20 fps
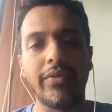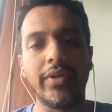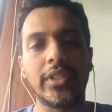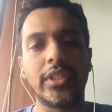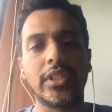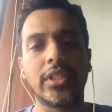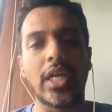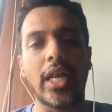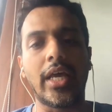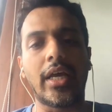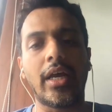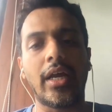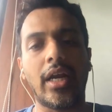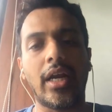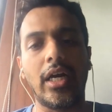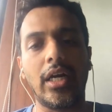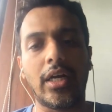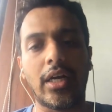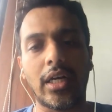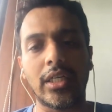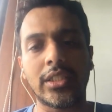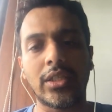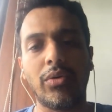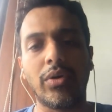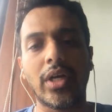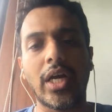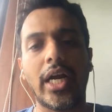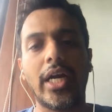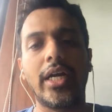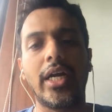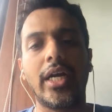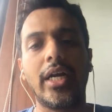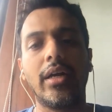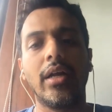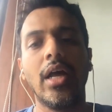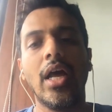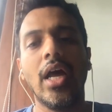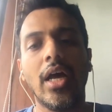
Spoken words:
which is like an ultrasound guided